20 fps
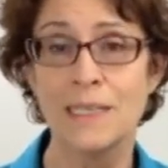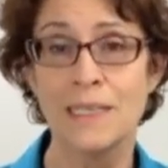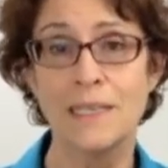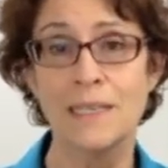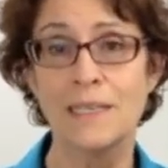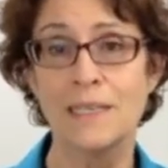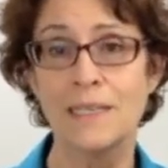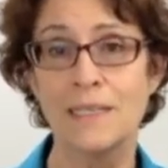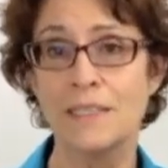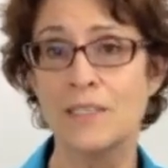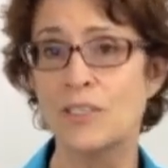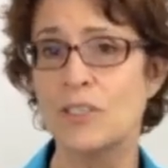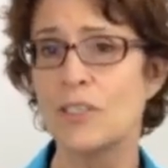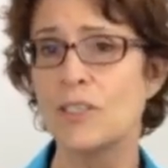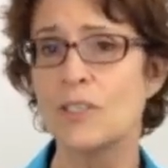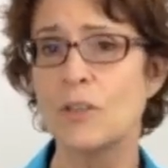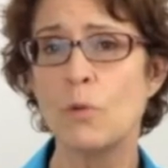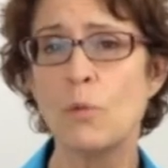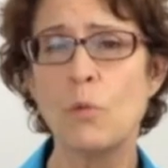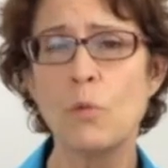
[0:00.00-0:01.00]
It's
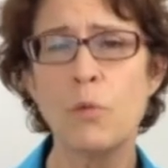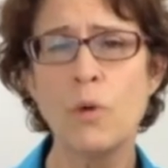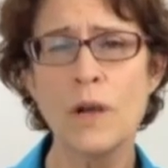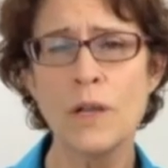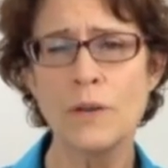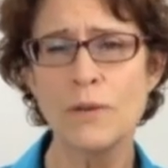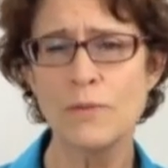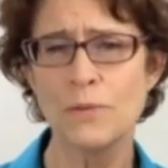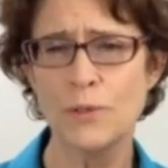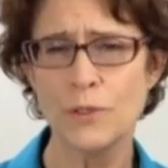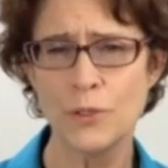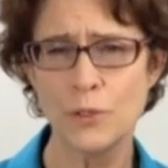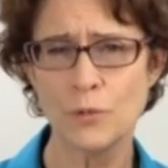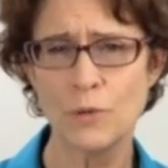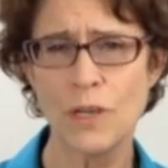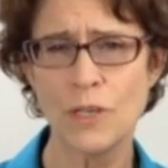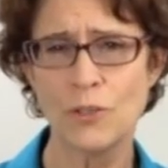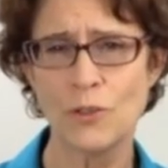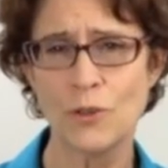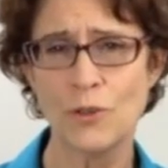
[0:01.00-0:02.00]
just a wonderful
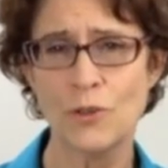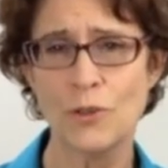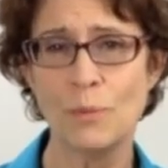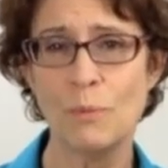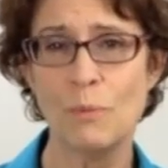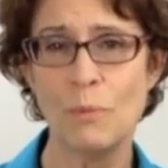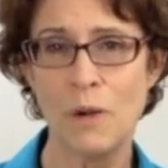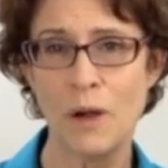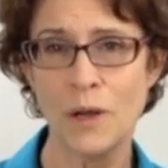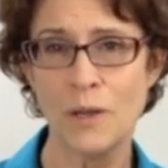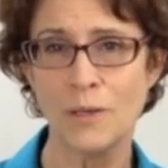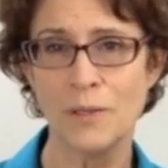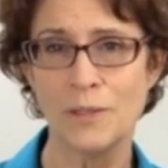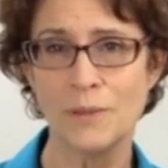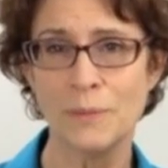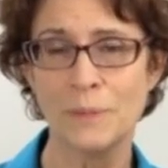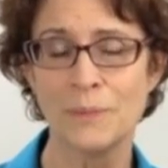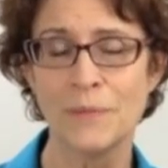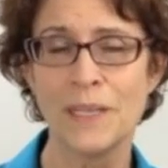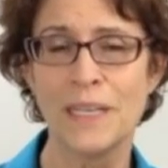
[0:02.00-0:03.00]
structured model.
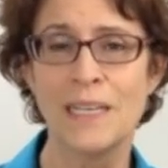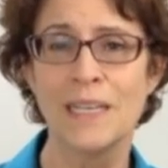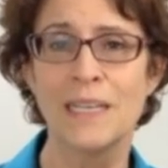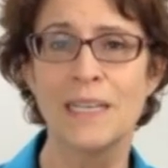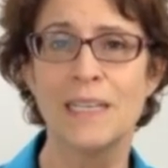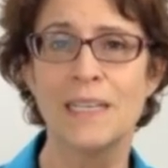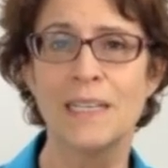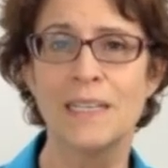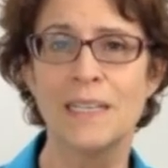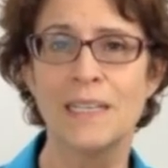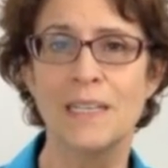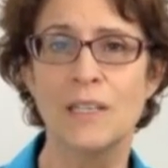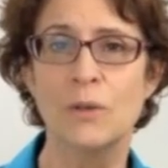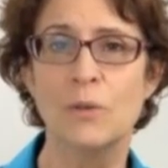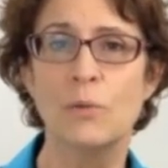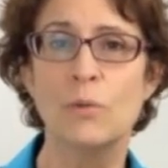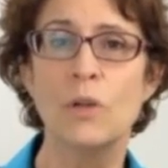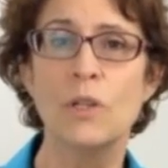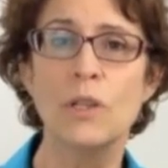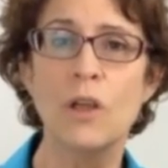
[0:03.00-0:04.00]

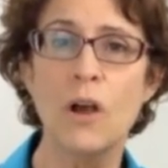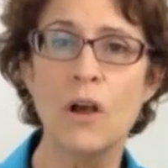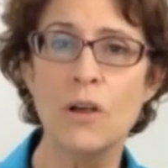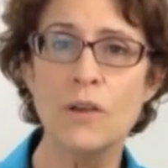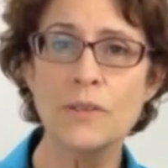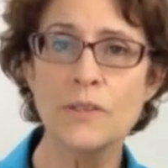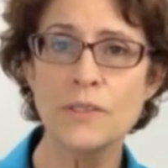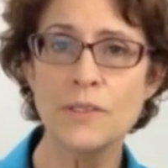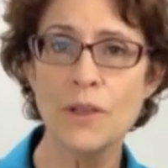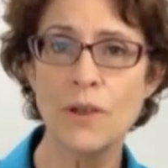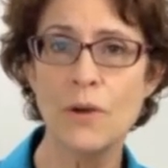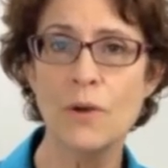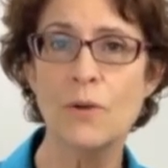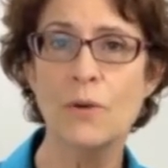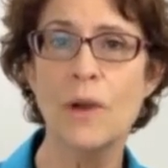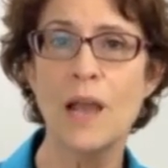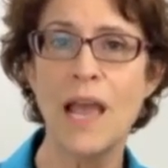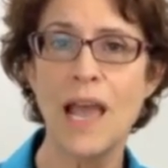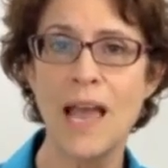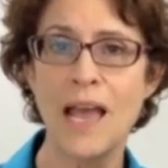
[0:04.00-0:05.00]
We'll also
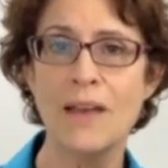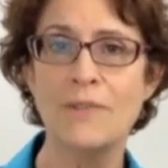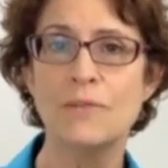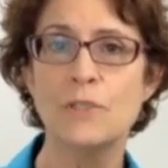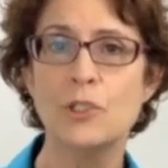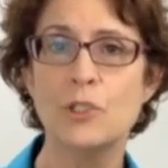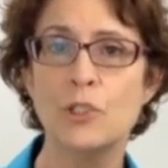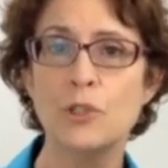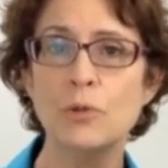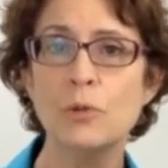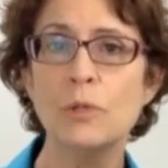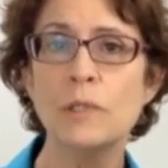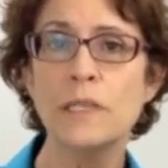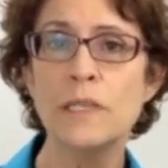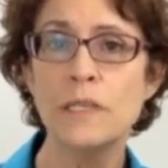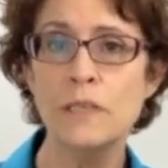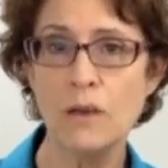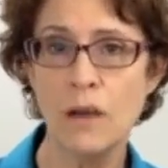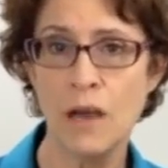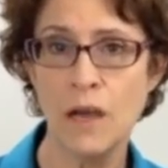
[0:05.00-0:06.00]
have
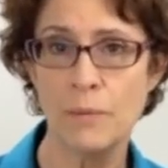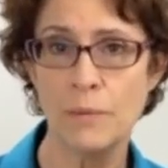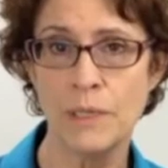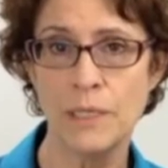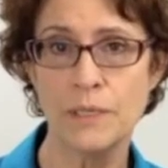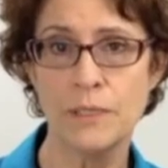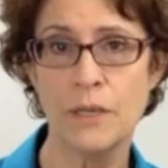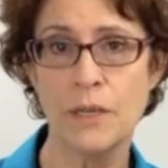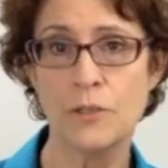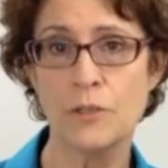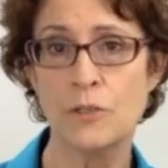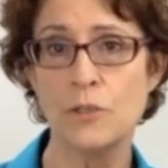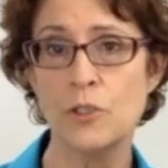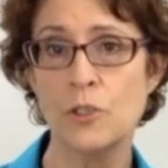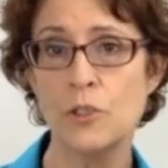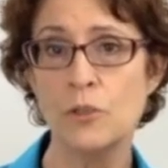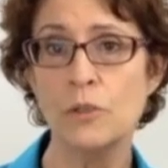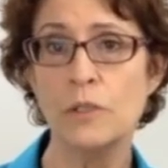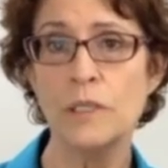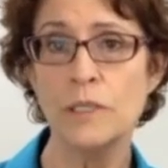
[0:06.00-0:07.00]
Julie Gottman, Dr.
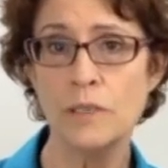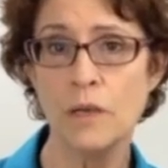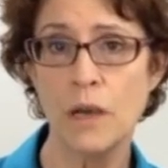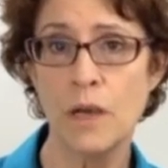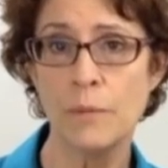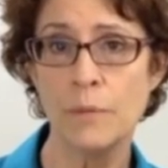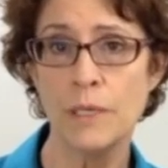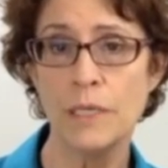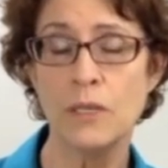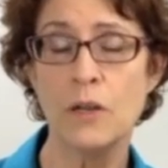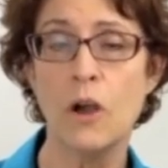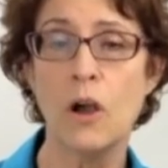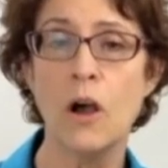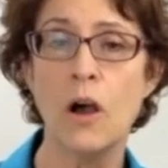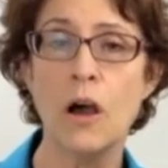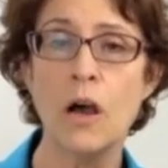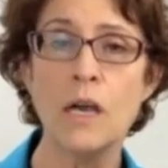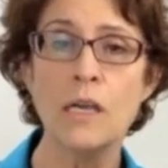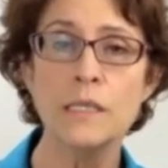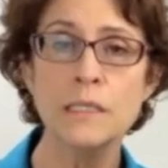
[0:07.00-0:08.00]
Julie Gottman,
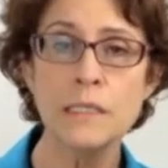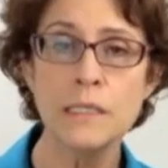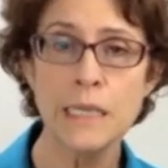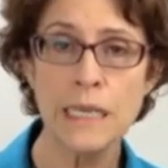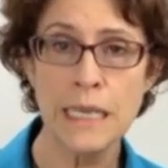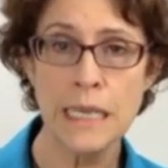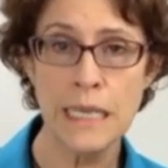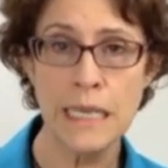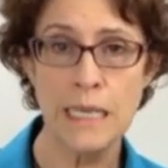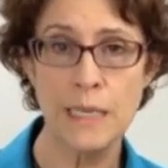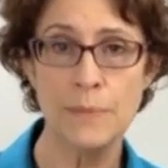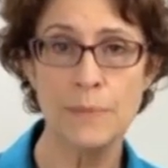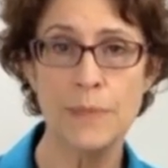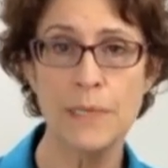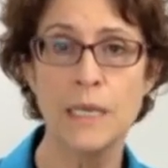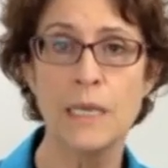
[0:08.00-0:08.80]
on tape